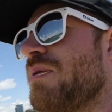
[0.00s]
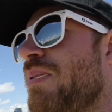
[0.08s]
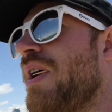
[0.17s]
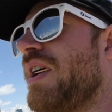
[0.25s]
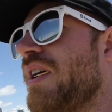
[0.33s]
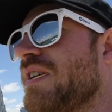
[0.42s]

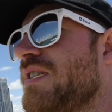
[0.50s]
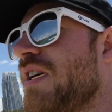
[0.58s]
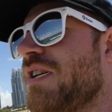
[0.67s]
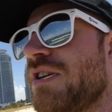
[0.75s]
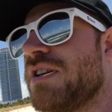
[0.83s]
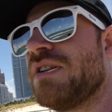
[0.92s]
paying
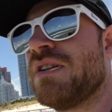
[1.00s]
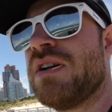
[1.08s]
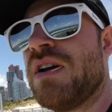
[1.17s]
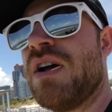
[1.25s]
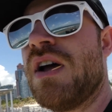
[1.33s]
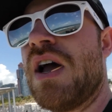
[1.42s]
attention
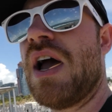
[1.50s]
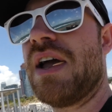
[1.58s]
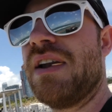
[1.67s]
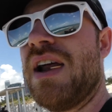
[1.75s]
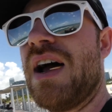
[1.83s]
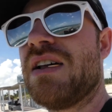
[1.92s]

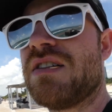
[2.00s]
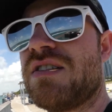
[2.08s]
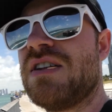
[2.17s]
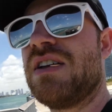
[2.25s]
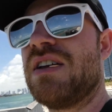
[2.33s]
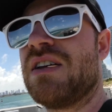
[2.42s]
and not
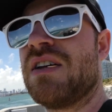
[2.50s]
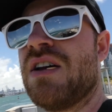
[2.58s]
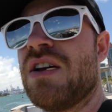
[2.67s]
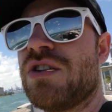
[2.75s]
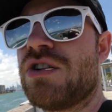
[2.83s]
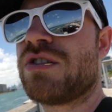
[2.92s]
seeing
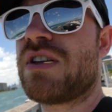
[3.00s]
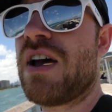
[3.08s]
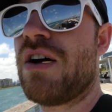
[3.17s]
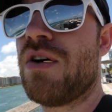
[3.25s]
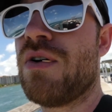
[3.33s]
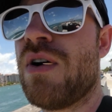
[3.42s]
just
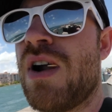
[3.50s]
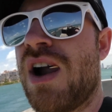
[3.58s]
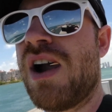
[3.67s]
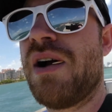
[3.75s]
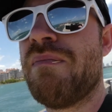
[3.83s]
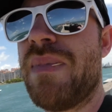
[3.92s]
how
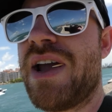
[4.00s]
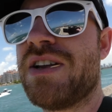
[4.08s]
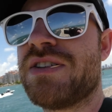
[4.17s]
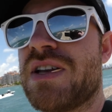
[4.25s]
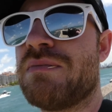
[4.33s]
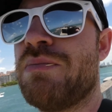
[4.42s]

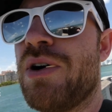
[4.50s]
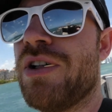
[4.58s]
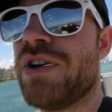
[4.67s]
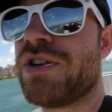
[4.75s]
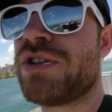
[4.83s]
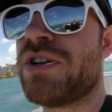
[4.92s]
amazing
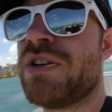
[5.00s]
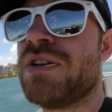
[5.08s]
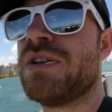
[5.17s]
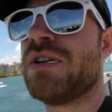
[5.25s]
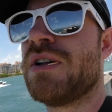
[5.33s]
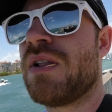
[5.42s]
Bullish
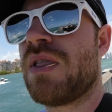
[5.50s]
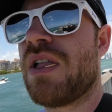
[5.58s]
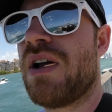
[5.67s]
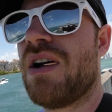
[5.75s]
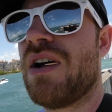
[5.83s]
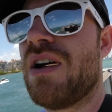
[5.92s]

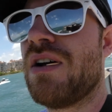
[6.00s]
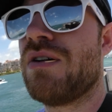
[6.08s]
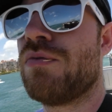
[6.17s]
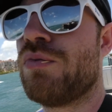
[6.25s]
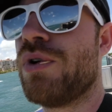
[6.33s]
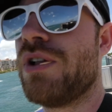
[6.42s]
uh,
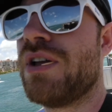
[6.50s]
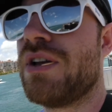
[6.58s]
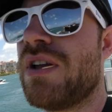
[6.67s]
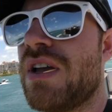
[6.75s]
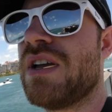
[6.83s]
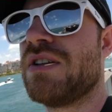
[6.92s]
really
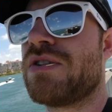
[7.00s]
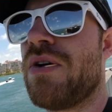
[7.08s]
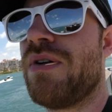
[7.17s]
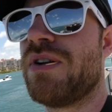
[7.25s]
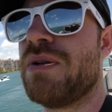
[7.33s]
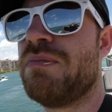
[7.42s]
is
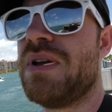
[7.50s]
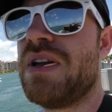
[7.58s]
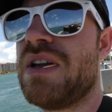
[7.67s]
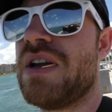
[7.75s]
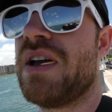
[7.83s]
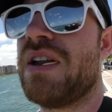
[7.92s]
going to
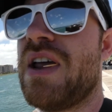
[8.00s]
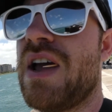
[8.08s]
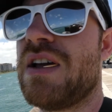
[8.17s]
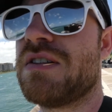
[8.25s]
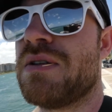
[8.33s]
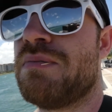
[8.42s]
be and
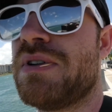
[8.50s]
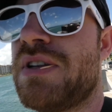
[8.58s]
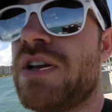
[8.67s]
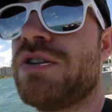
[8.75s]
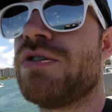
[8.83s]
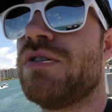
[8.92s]
has the
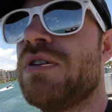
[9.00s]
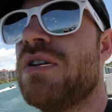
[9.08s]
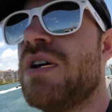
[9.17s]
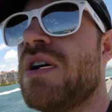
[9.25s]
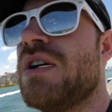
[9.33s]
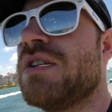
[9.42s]
potential
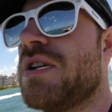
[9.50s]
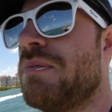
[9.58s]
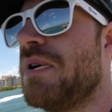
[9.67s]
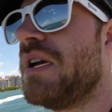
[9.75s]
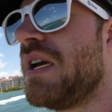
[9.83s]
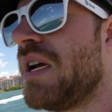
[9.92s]
to
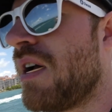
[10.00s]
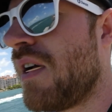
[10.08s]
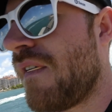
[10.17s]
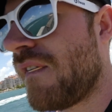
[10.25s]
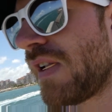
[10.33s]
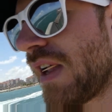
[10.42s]
be.
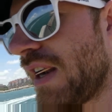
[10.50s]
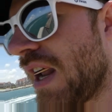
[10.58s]
It